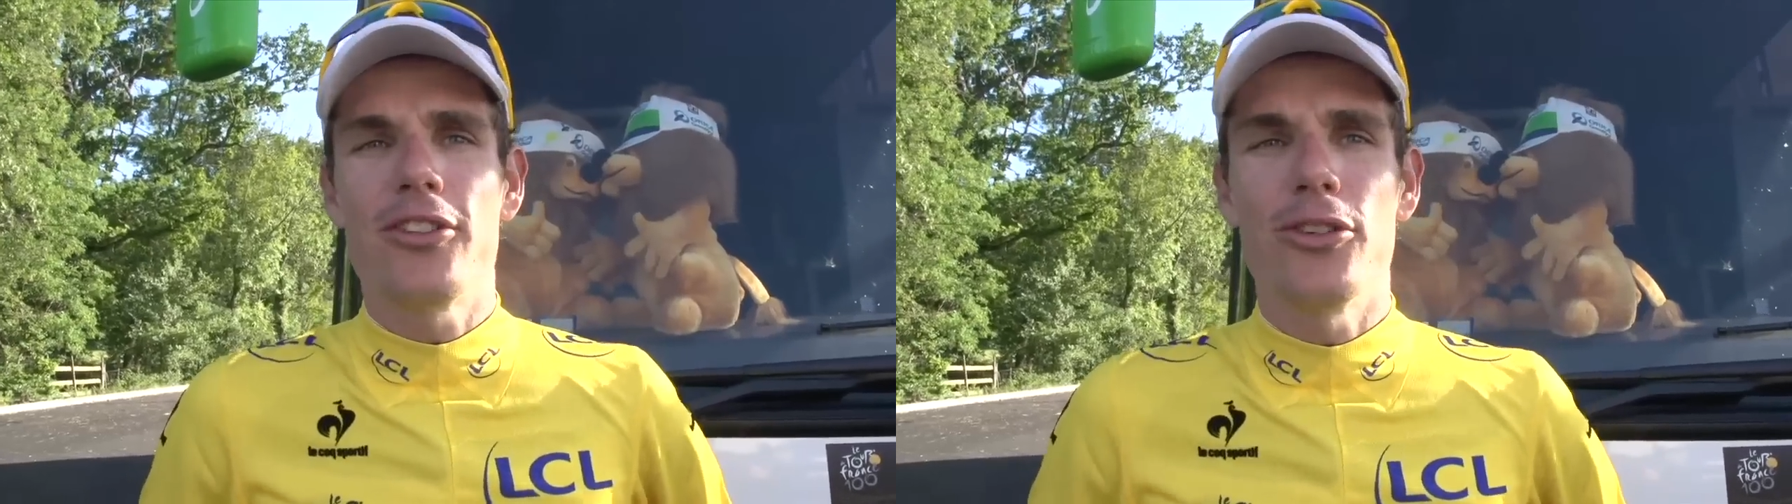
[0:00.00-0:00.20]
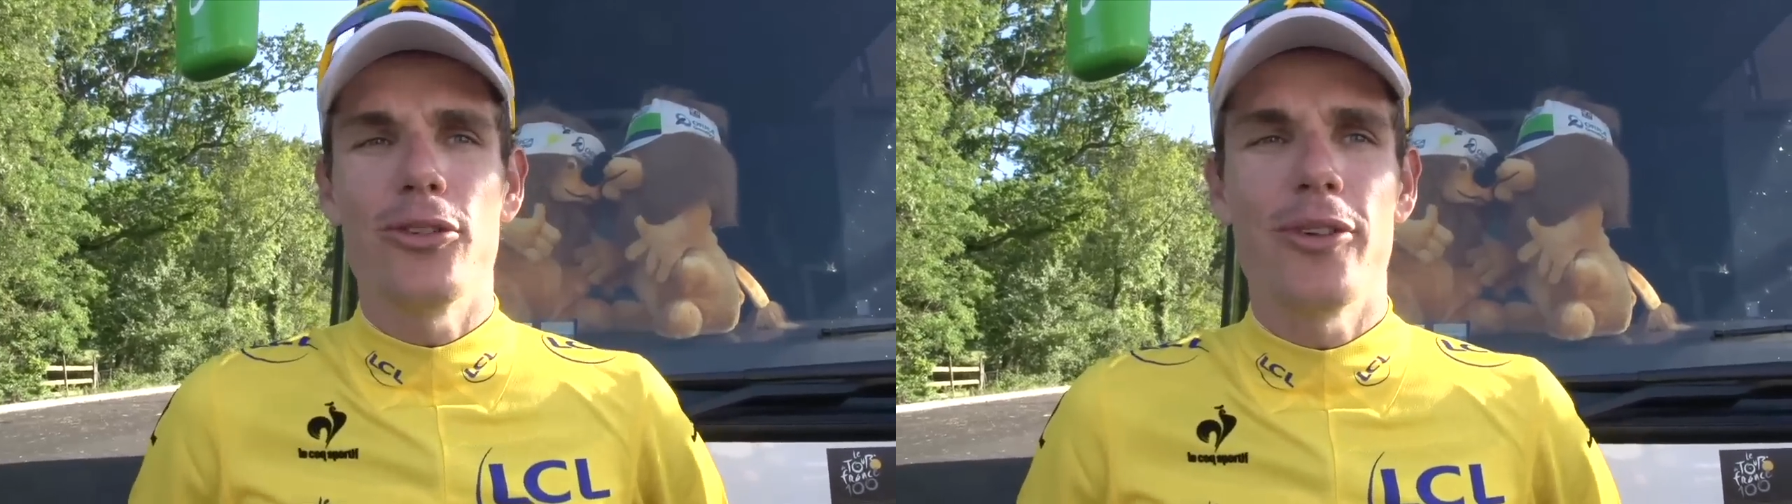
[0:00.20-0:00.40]

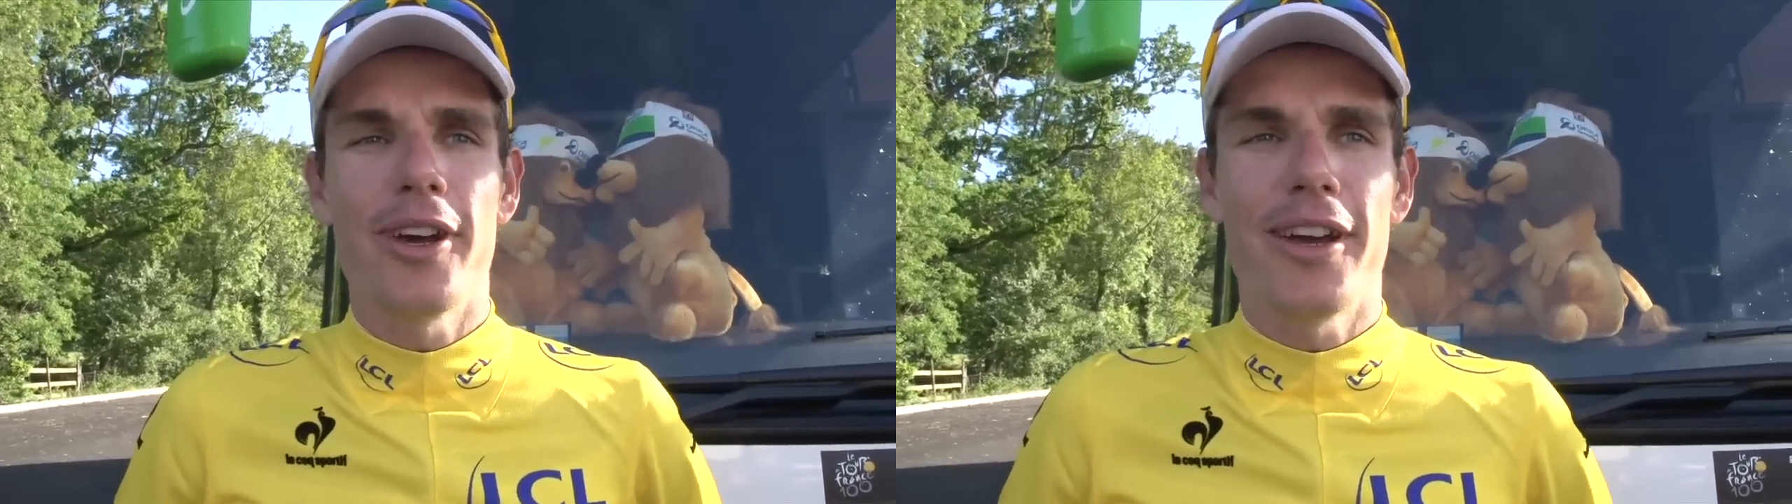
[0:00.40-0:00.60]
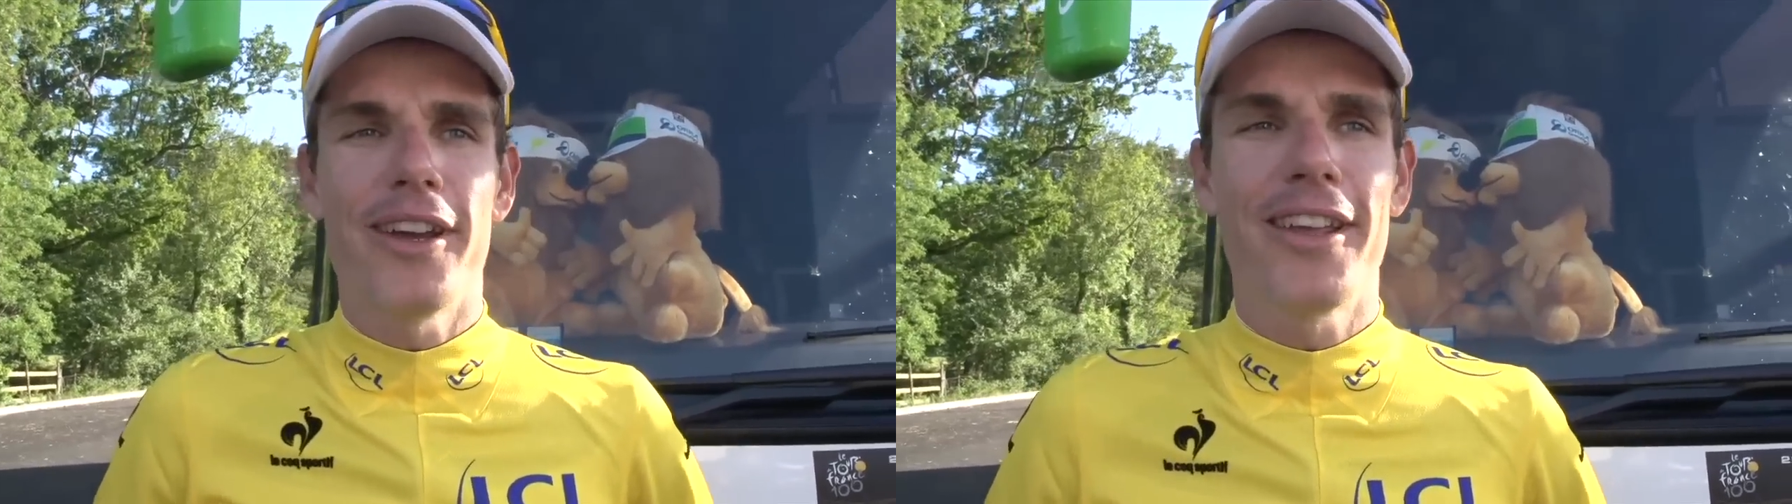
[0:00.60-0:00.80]
to
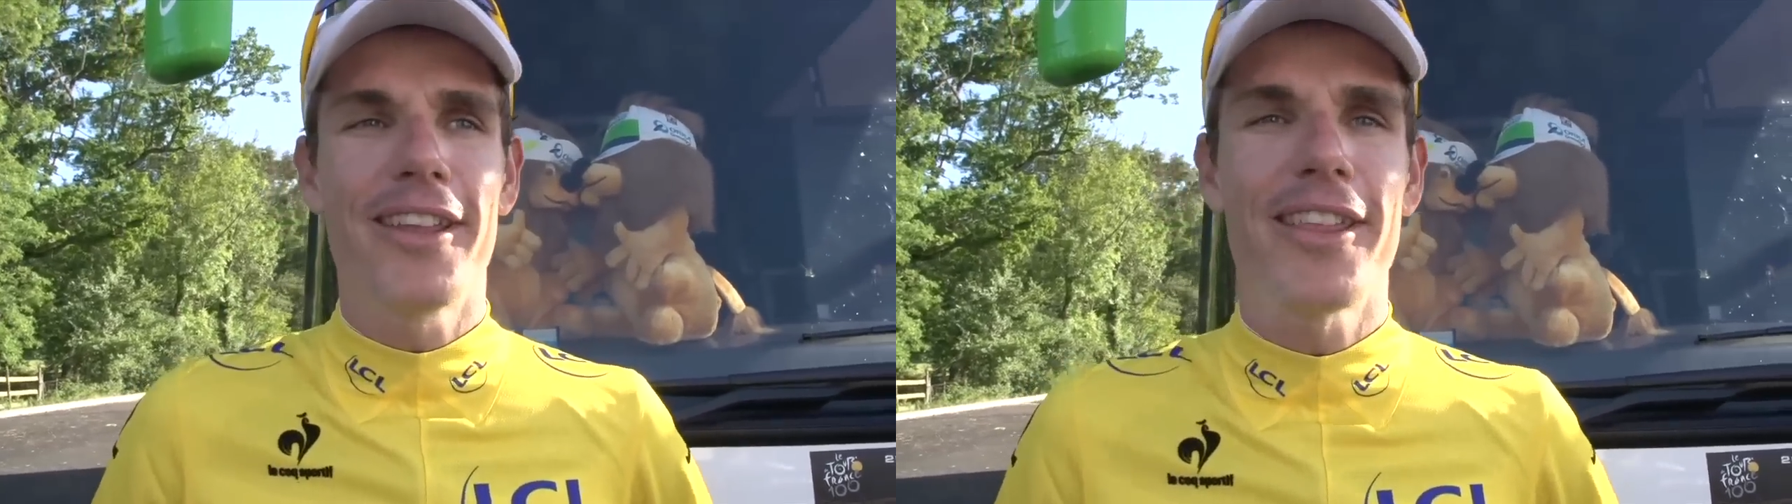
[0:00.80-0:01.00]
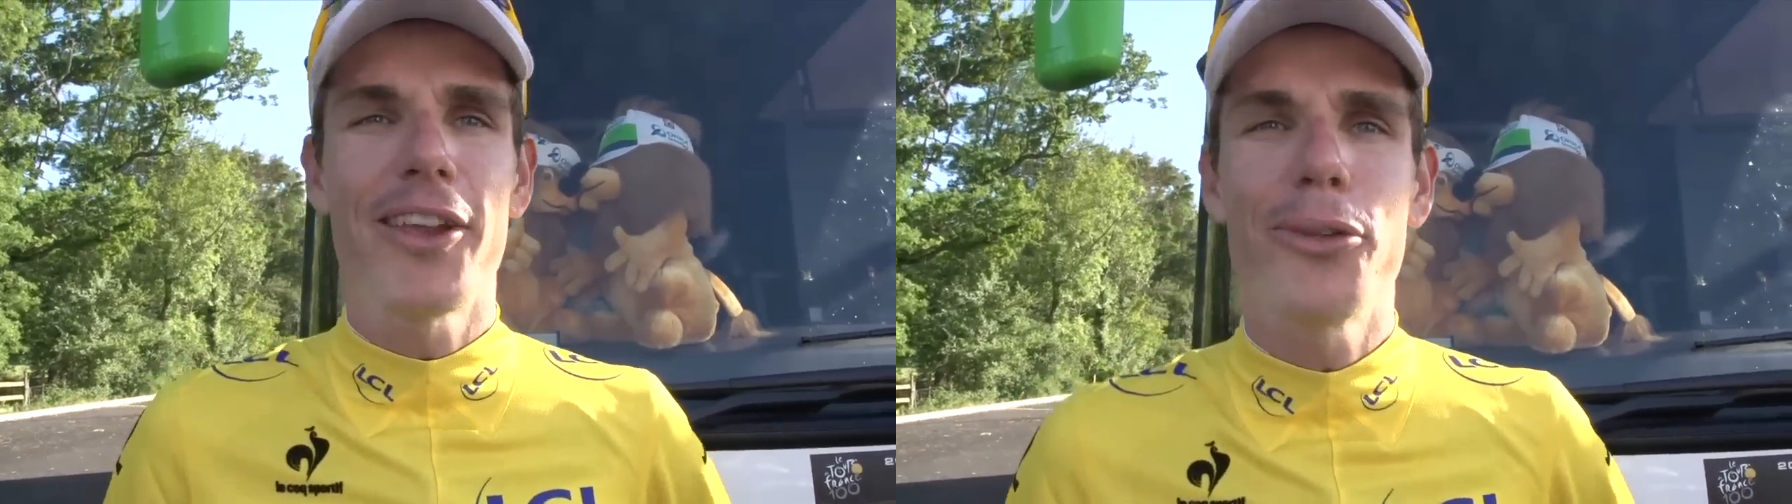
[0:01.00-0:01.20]
uh,
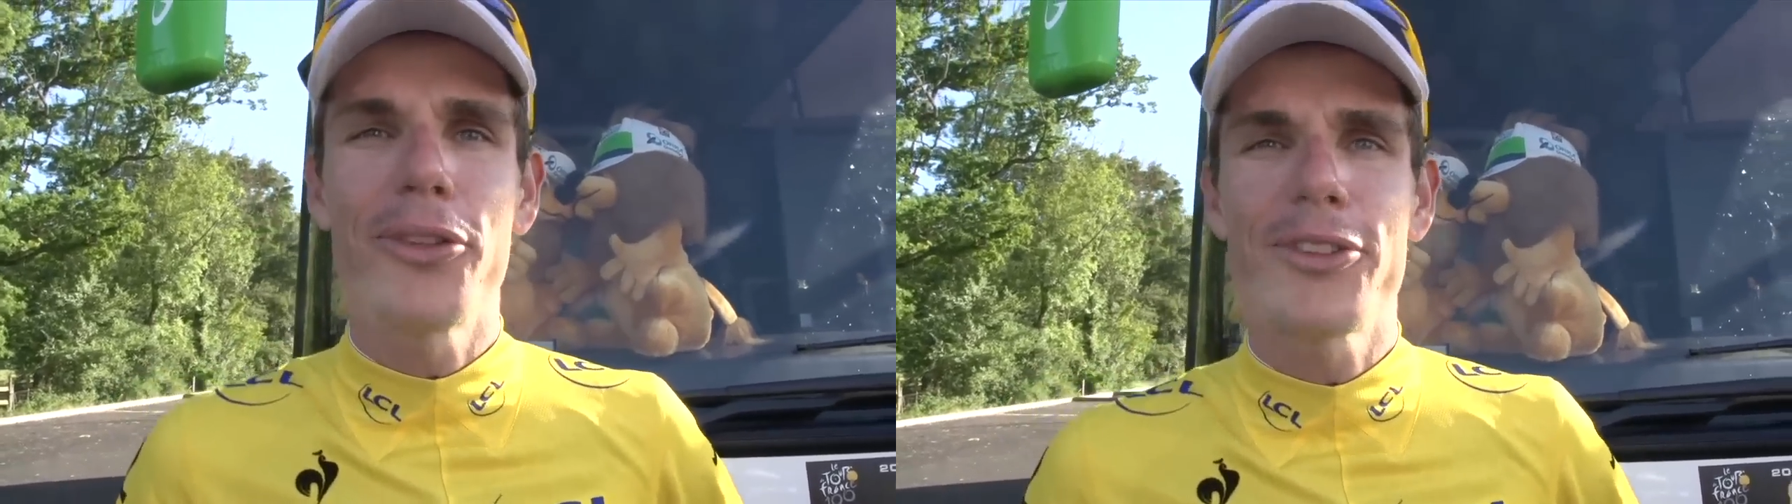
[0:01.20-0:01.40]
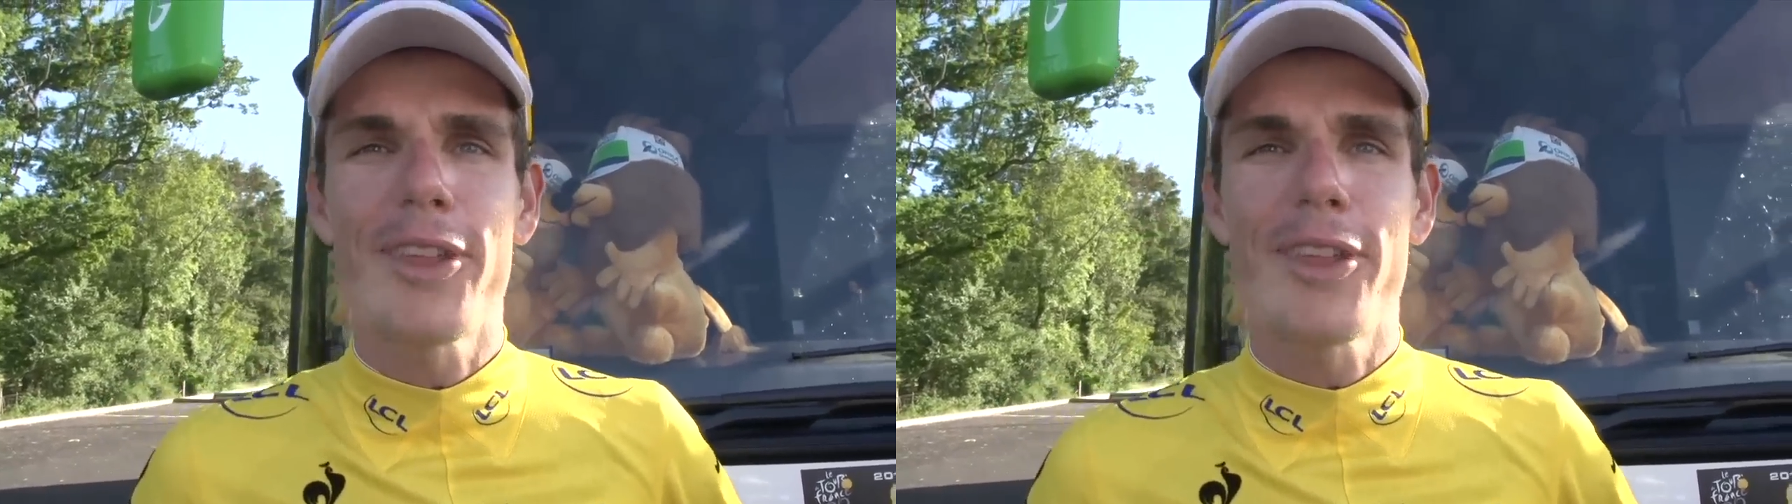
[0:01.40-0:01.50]
thank all the